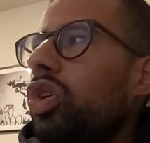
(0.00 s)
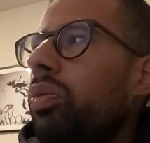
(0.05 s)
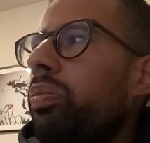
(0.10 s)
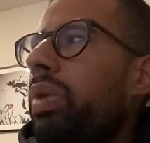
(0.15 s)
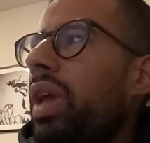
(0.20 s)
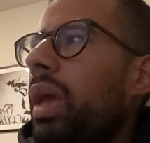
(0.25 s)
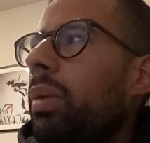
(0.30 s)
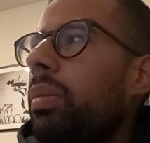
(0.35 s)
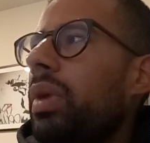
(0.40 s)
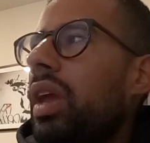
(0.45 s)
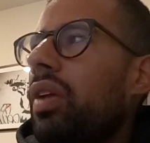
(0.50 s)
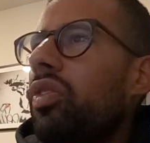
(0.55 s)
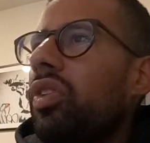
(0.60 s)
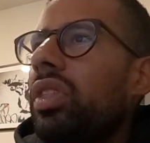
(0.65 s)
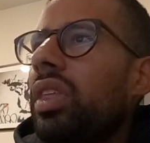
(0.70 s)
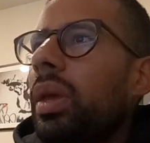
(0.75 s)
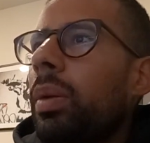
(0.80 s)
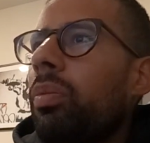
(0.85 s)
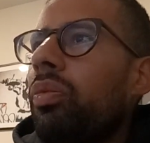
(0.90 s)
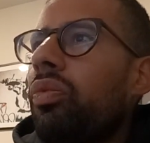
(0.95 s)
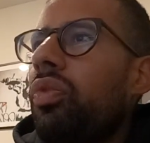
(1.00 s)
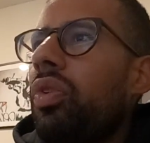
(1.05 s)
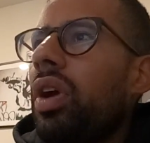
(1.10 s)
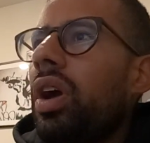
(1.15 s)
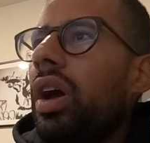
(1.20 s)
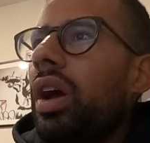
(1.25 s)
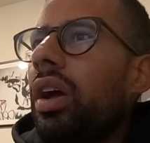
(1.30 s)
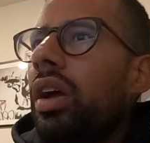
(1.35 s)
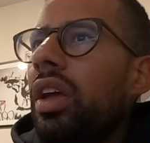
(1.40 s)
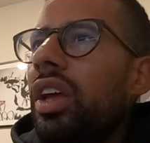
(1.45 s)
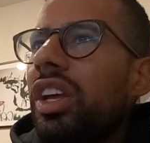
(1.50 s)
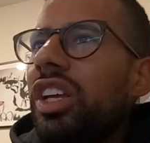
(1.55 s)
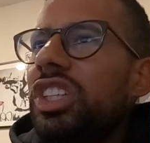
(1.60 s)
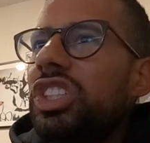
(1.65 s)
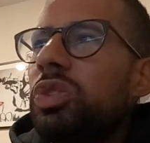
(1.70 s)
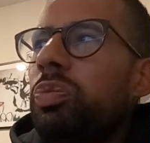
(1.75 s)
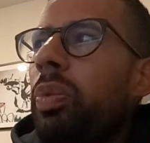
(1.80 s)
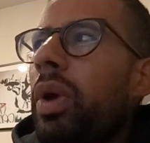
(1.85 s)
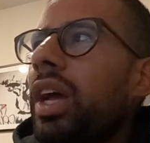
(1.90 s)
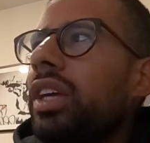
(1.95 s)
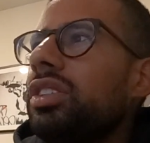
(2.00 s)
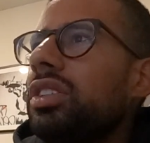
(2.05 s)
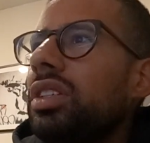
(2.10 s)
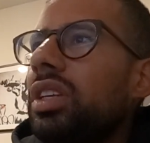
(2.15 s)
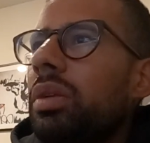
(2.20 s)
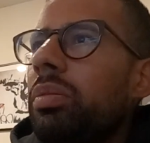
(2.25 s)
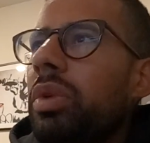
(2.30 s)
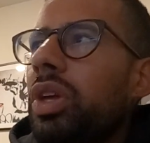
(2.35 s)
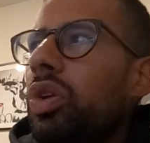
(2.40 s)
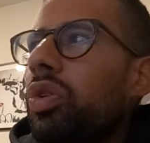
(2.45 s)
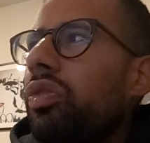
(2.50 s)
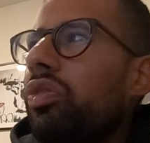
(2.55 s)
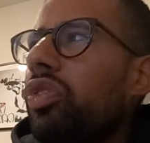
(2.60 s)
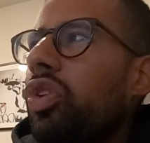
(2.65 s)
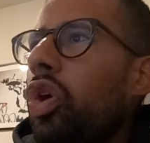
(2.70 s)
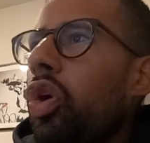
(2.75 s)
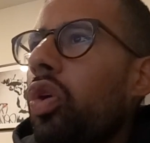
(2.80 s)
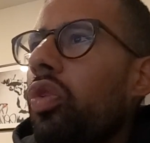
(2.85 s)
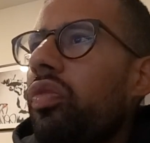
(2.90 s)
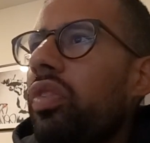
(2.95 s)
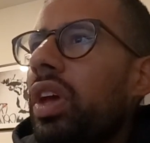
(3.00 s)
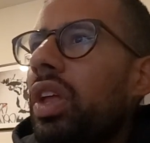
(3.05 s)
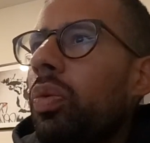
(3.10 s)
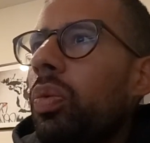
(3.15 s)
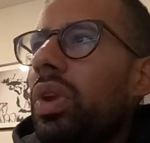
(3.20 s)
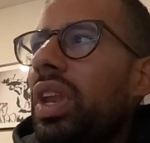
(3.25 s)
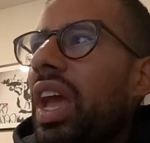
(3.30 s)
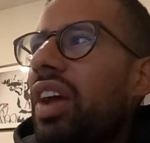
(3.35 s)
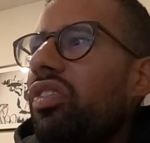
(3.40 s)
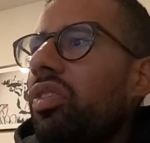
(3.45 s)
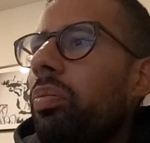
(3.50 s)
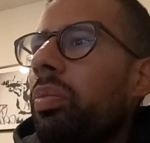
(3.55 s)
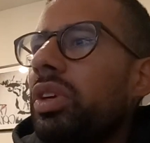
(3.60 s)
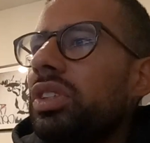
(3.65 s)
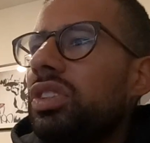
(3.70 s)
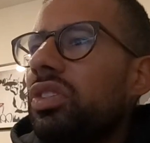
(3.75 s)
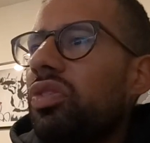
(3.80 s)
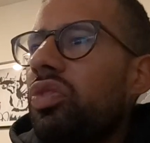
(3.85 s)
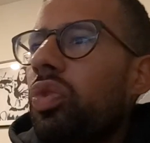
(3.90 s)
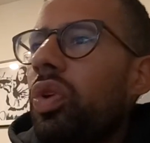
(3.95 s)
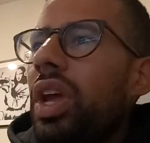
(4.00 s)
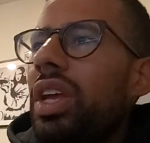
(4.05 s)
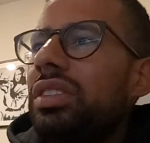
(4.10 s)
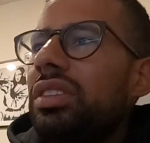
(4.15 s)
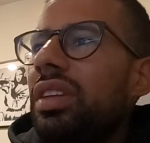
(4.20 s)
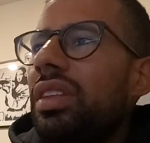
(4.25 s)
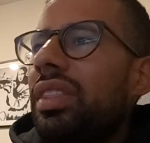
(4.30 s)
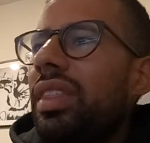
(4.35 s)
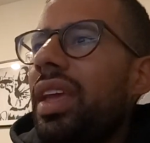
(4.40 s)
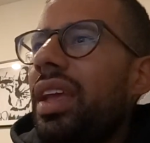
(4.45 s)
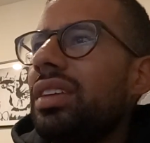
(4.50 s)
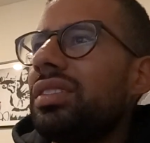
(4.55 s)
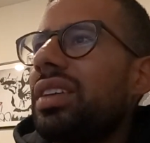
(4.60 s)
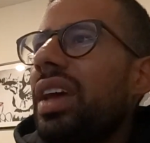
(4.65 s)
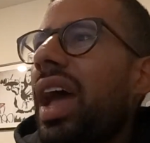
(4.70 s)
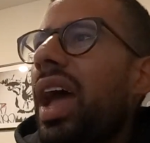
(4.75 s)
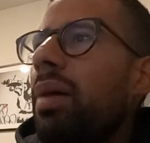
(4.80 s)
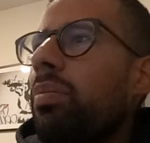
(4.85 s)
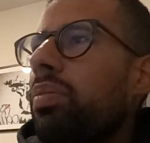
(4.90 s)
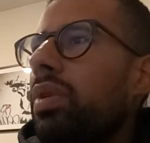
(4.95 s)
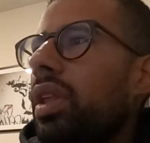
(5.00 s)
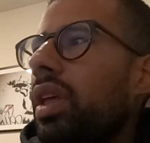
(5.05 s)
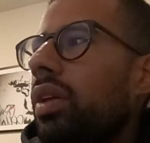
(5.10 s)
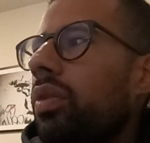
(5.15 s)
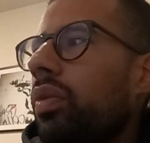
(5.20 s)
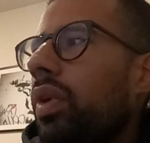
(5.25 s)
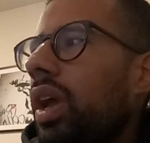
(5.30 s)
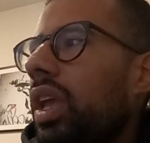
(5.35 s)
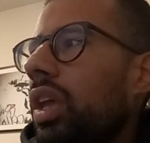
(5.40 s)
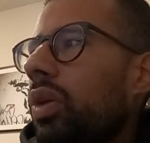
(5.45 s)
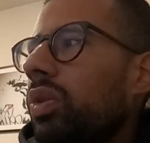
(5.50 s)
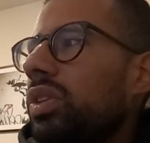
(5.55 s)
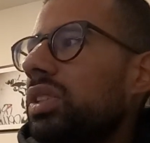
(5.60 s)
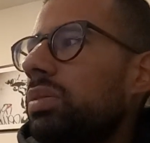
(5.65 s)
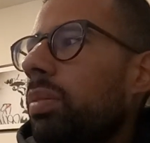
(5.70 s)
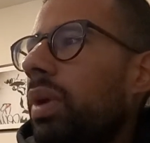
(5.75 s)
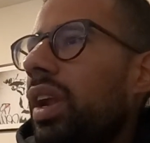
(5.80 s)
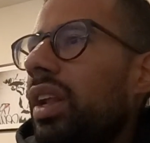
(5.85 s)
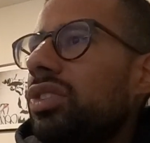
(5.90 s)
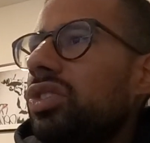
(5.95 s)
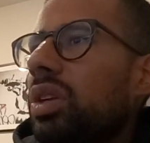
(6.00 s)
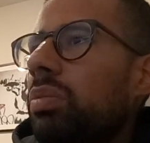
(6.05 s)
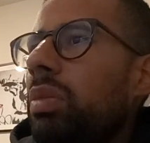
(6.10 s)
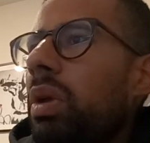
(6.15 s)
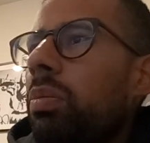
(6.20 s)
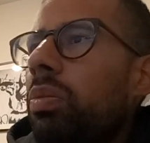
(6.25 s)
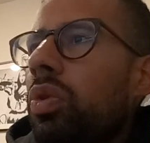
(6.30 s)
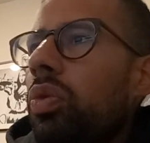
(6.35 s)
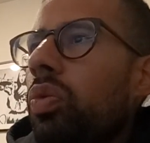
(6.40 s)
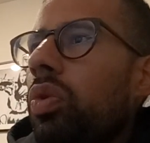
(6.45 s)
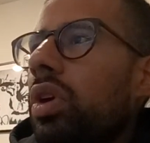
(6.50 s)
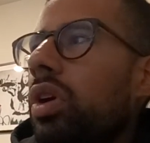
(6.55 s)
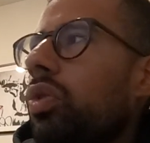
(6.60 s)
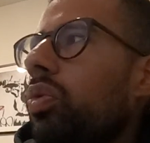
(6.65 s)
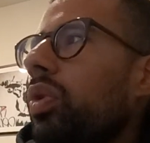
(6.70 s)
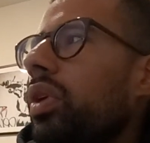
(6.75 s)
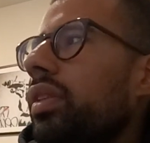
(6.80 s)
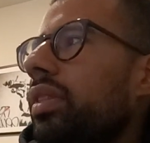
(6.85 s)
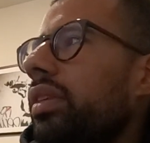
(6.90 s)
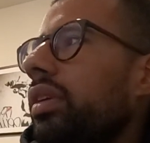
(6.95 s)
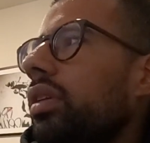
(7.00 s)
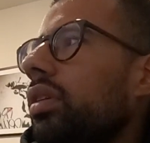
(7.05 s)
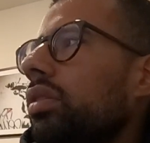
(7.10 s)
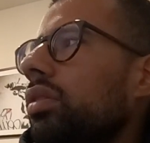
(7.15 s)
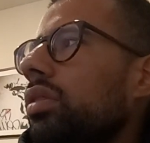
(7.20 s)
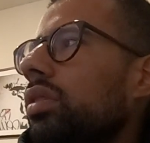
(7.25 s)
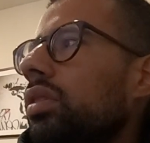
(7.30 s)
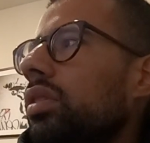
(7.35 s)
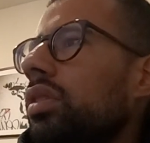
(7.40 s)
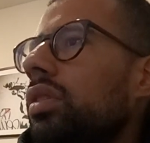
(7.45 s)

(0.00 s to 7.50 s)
to pay me everything up front, especially in the middle of COVID when you have a bunch of crazy things happening, right? You want somebody that's going to be able to work with you.